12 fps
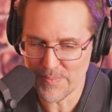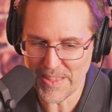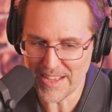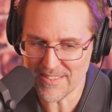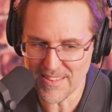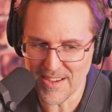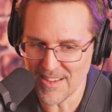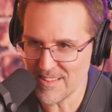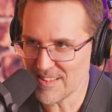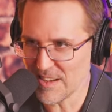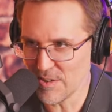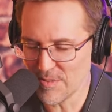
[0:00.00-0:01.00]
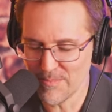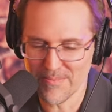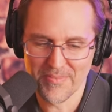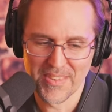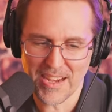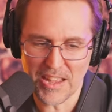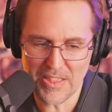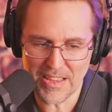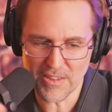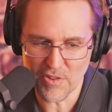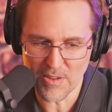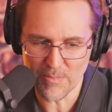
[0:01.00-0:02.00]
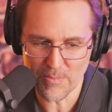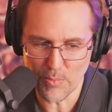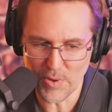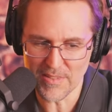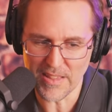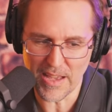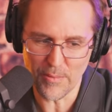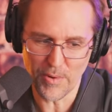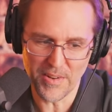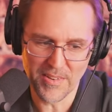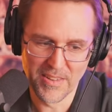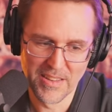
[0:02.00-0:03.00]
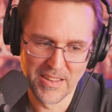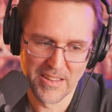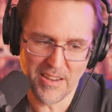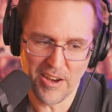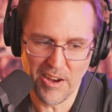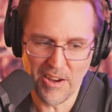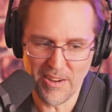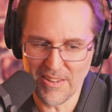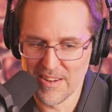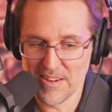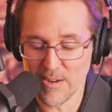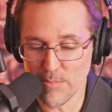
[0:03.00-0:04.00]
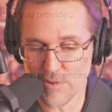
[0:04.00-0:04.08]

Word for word: that's not you know I think Jim wins that one. Uh, number